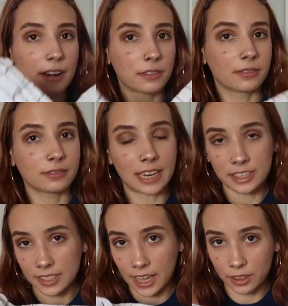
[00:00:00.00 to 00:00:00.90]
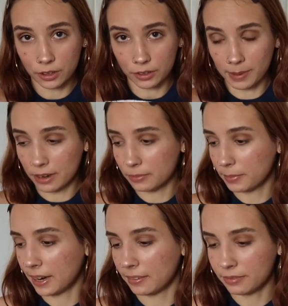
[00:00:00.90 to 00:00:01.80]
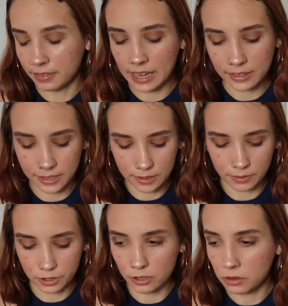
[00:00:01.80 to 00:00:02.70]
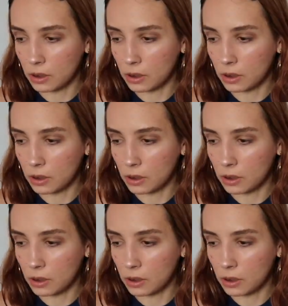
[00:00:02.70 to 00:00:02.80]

I just can't throw them out. But I've had these for so